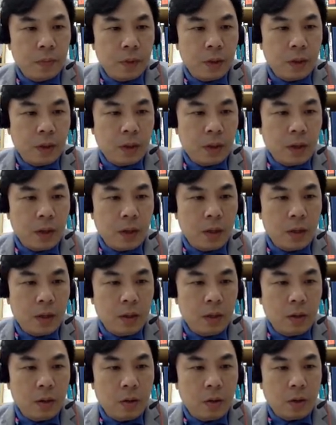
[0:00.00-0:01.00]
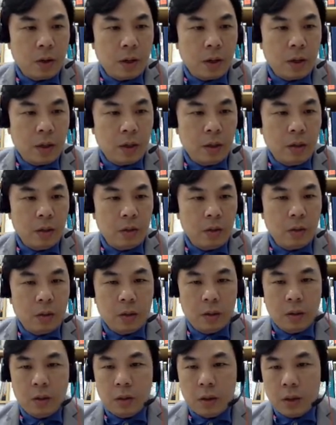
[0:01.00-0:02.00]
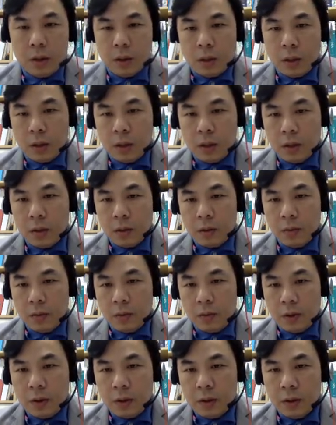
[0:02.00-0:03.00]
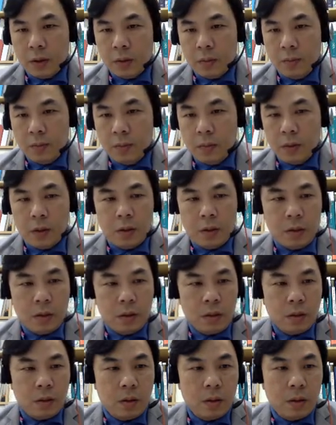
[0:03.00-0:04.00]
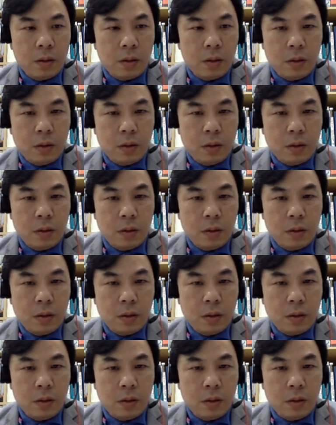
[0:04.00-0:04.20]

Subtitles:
color correctly so that you can identify them. This is